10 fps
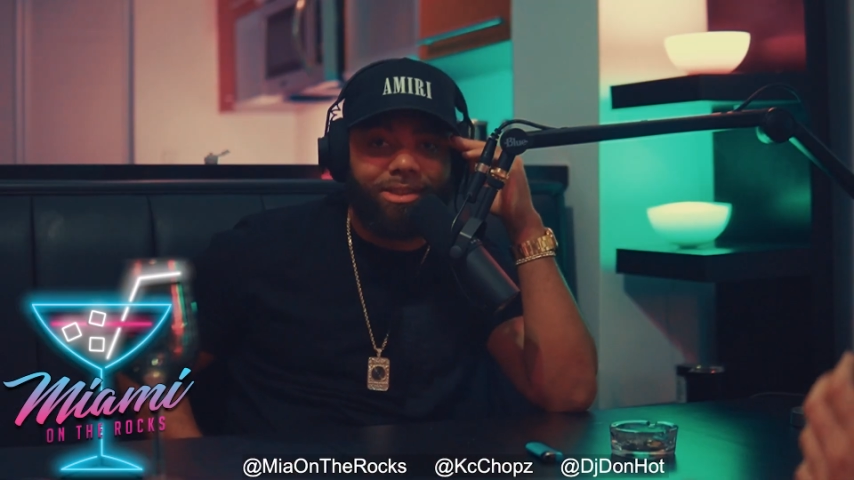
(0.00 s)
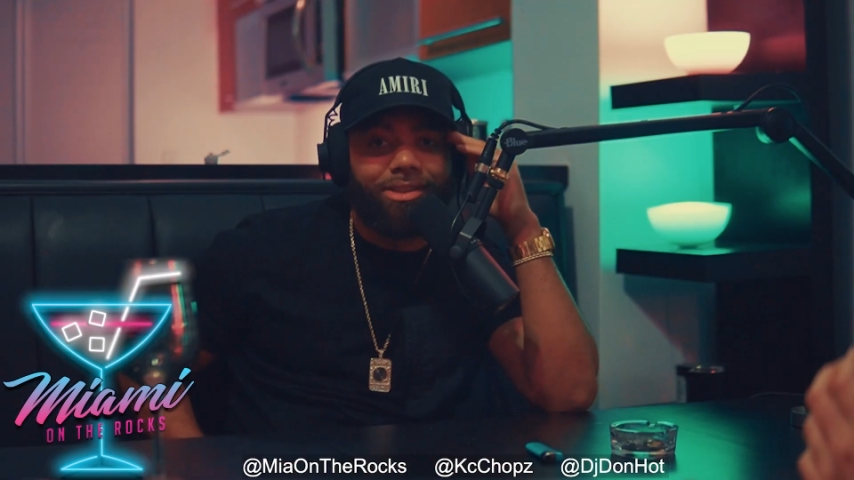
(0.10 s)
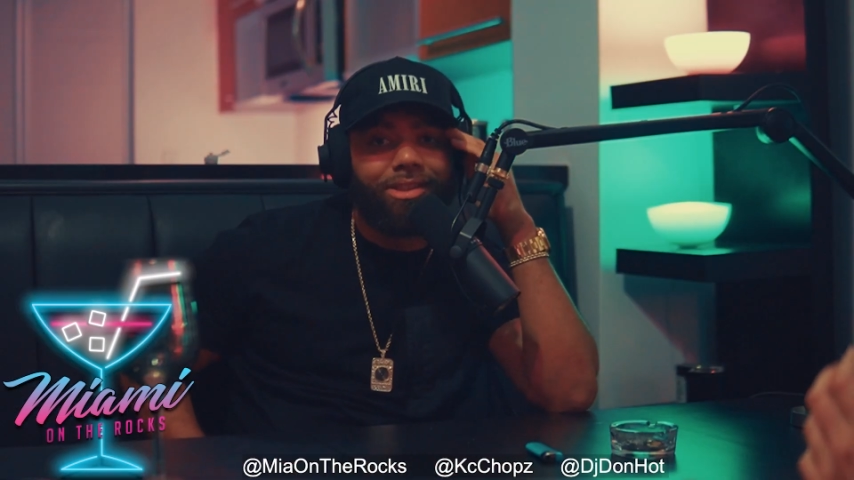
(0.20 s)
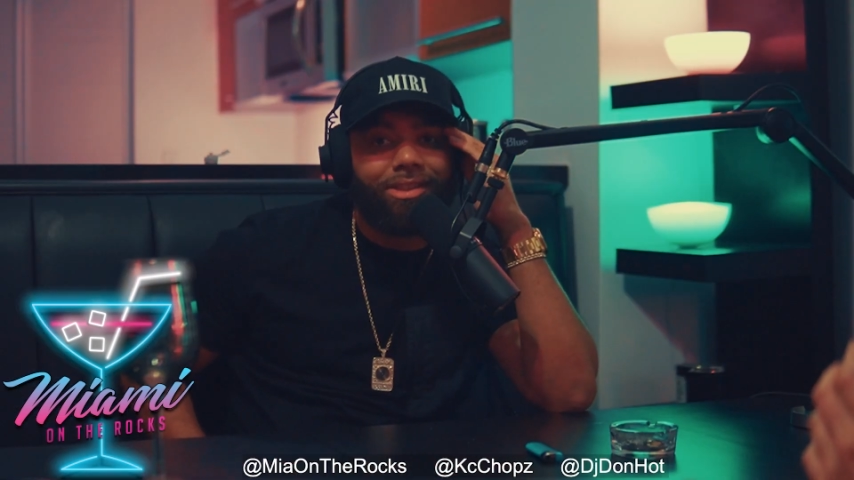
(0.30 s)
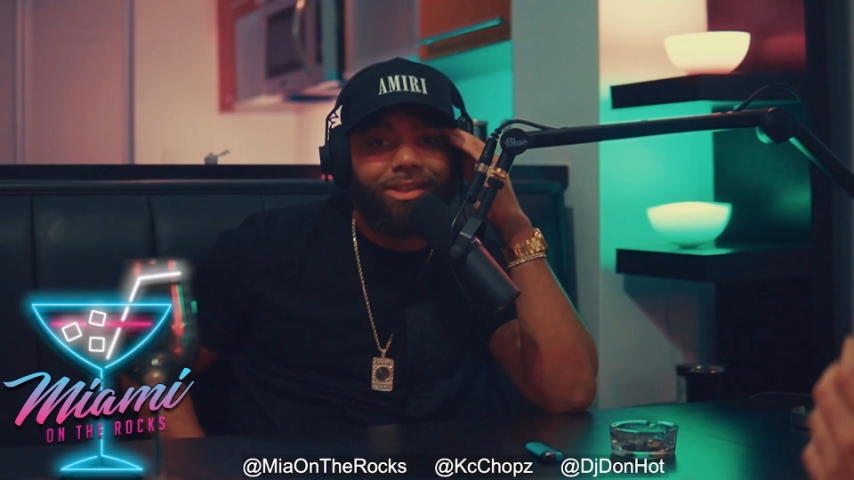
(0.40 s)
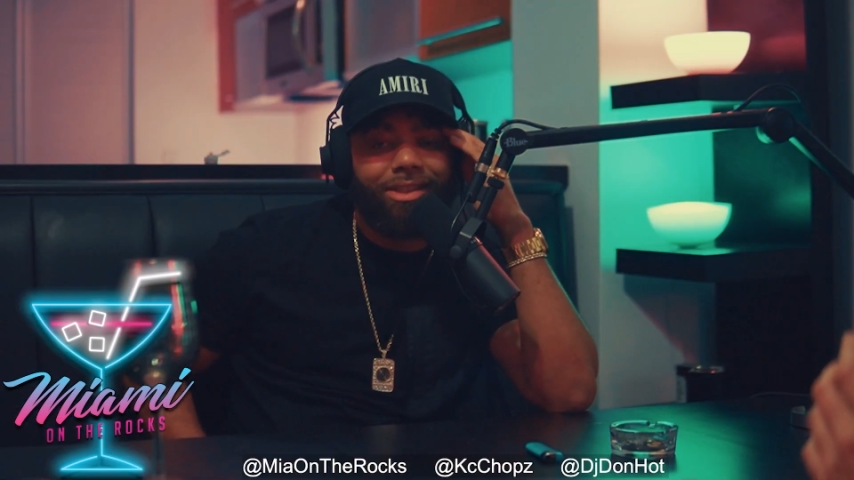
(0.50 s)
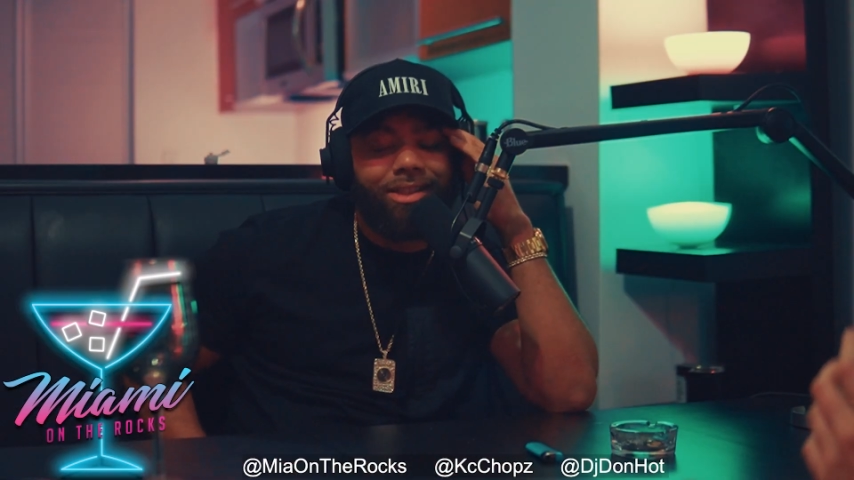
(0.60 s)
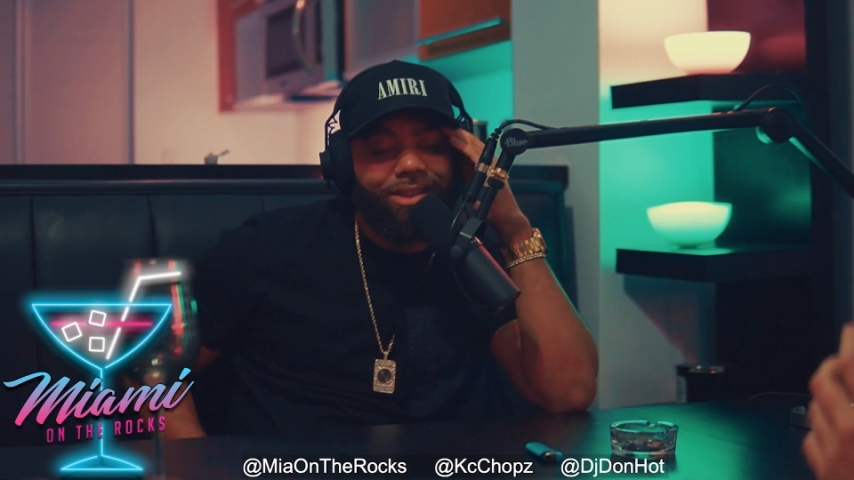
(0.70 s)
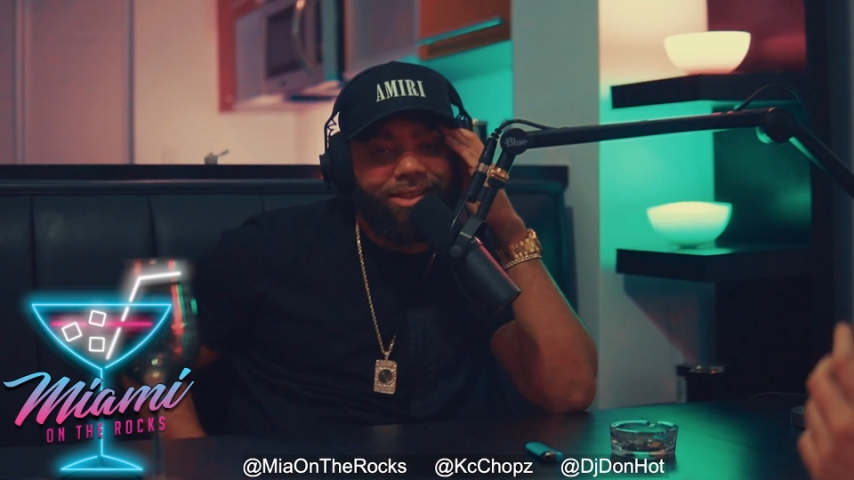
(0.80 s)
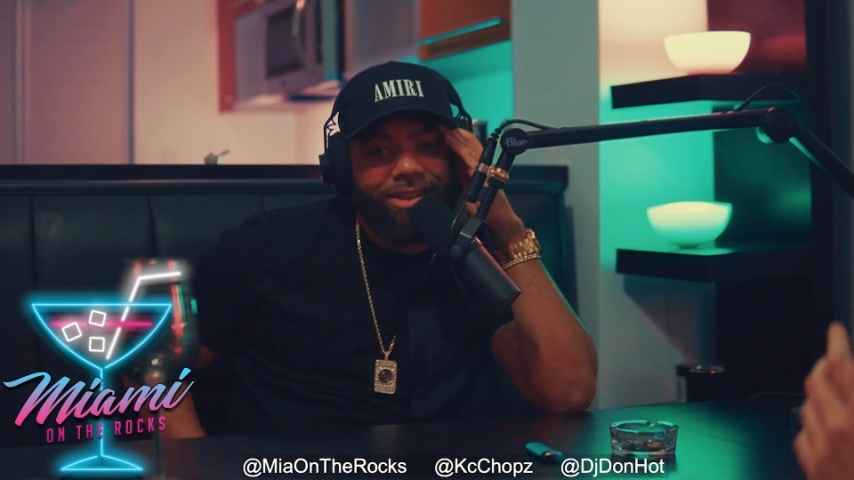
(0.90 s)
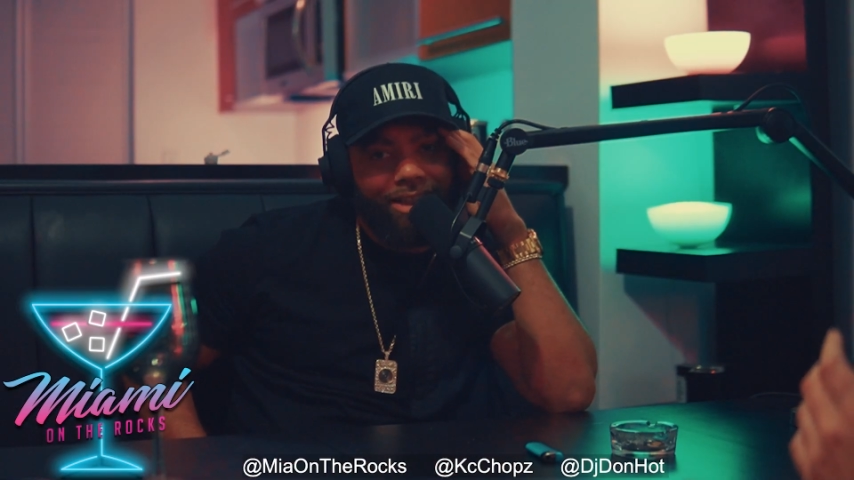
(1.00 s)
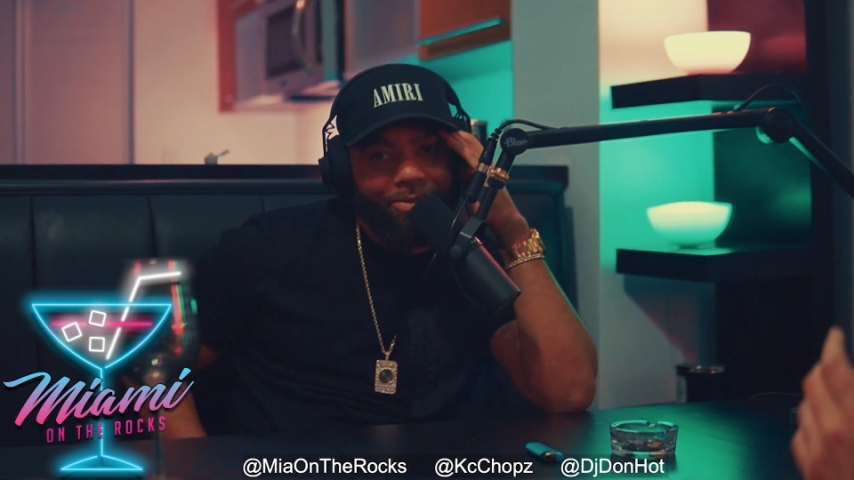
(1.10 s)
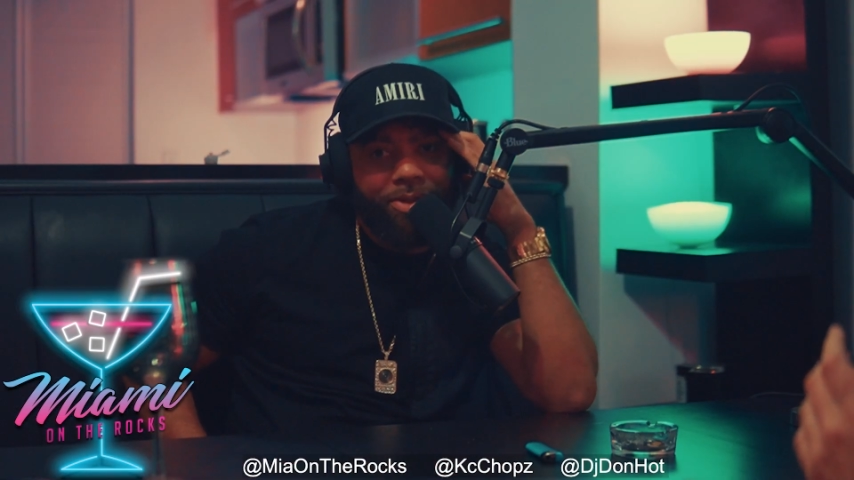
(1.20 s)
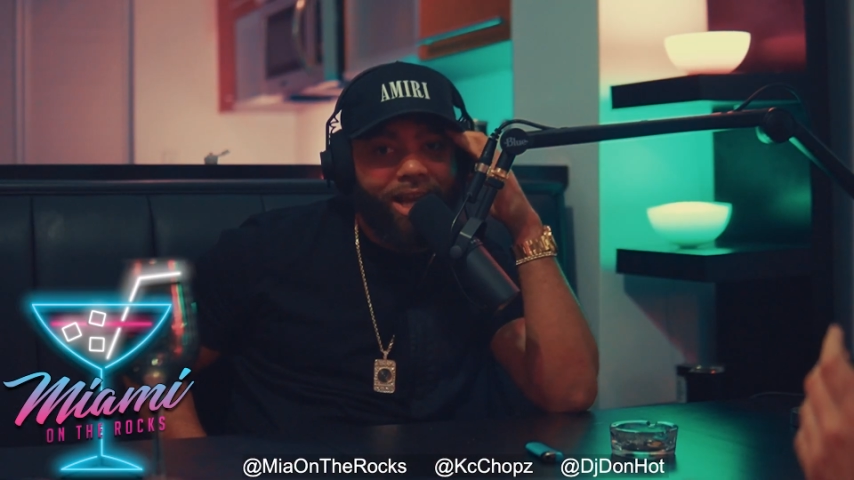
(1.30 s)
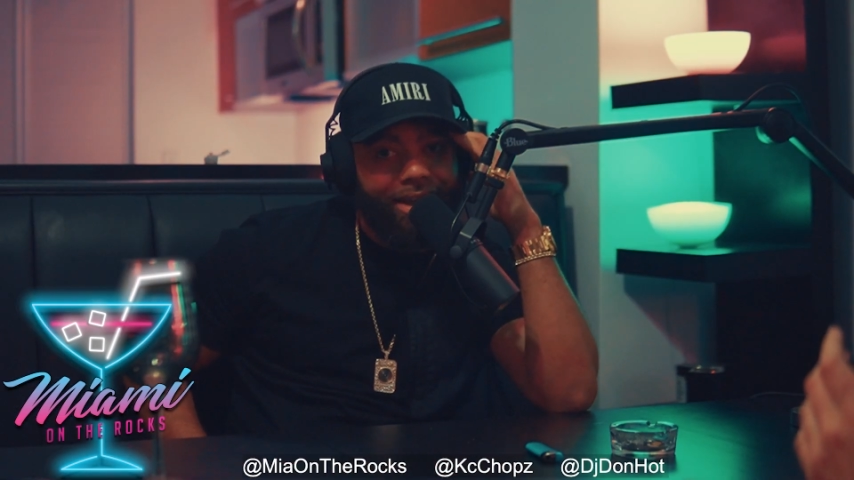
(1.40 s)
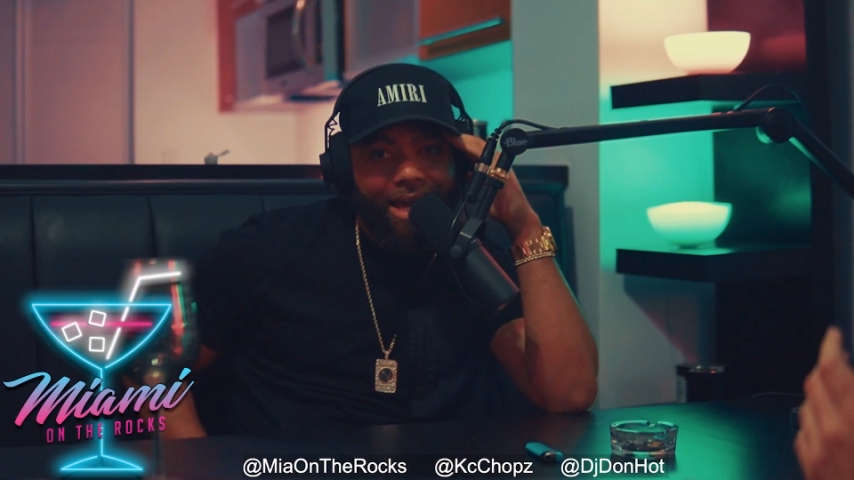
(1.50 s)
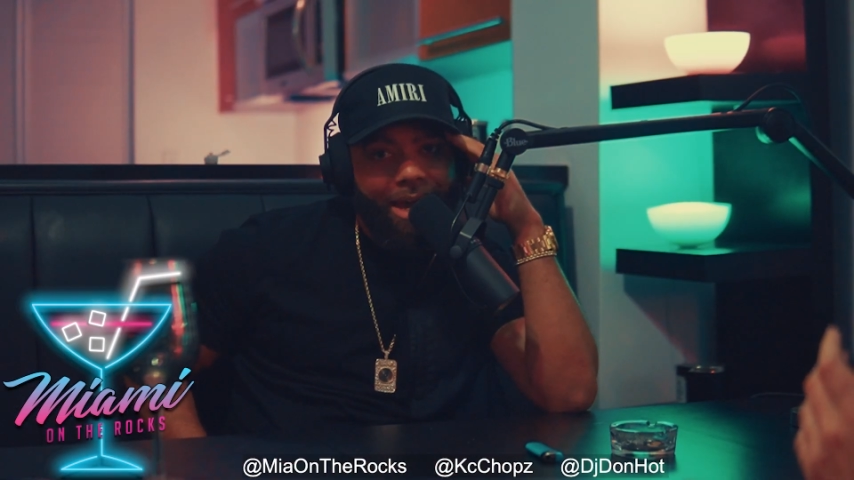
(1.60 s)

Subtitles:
listen. Hey, we ain't